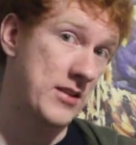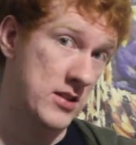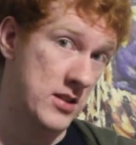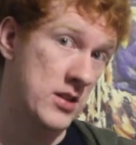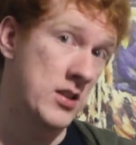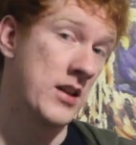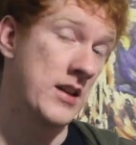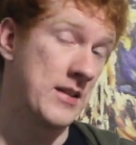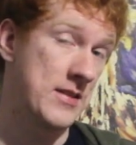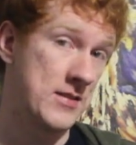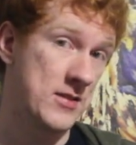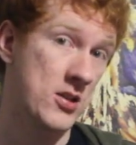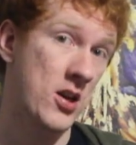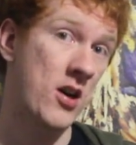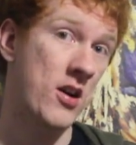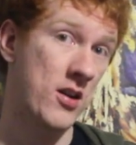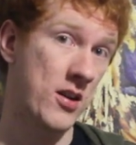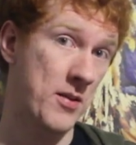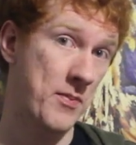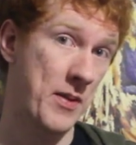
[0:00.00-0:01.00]
to
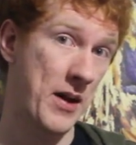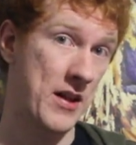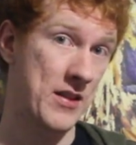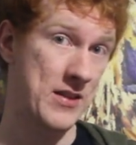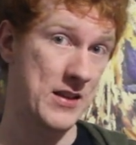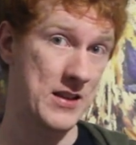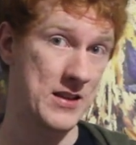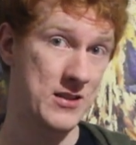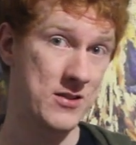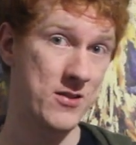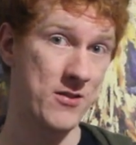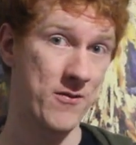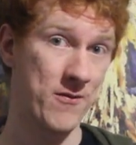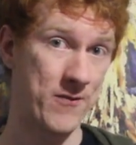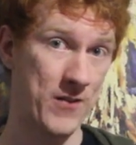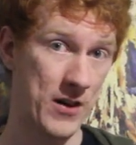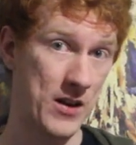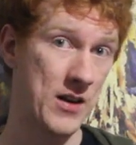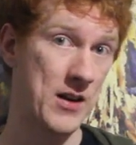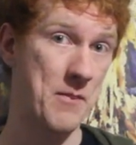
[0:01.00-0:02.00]
talk about these
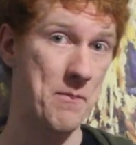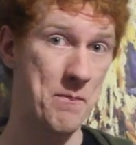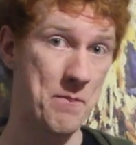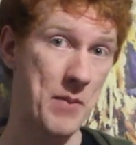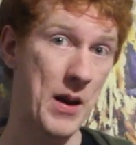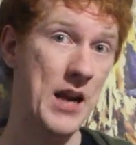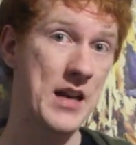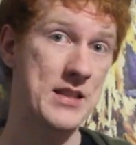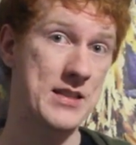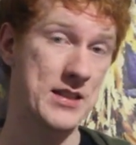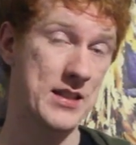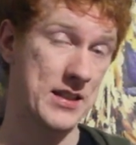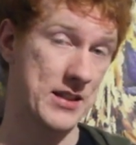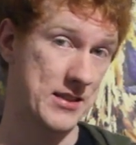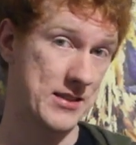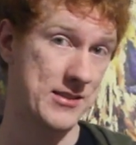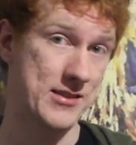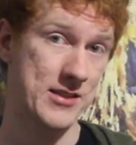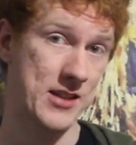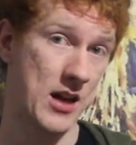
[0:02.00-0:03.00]
very basic
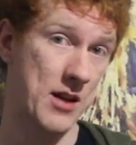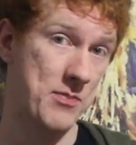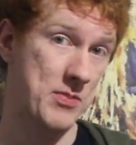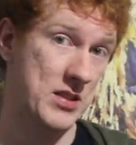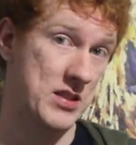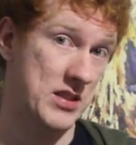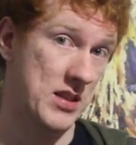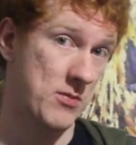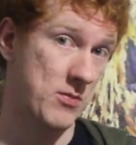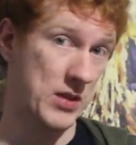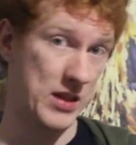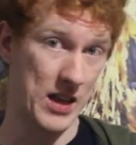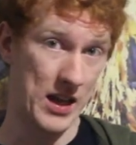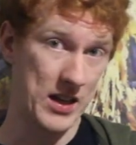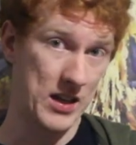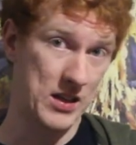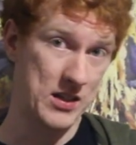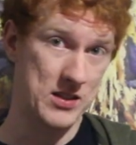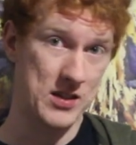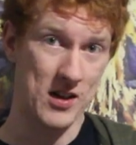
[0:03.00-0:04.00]
topics that we
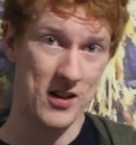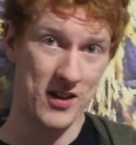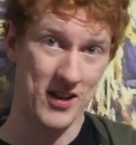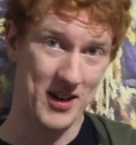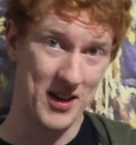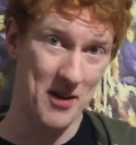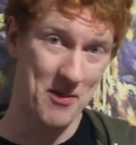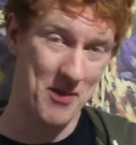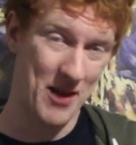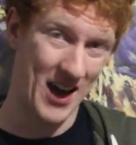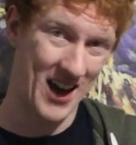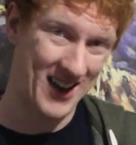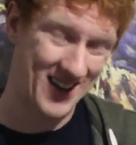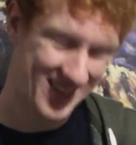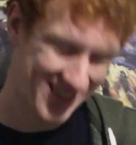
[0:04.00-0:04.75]
let you talk about.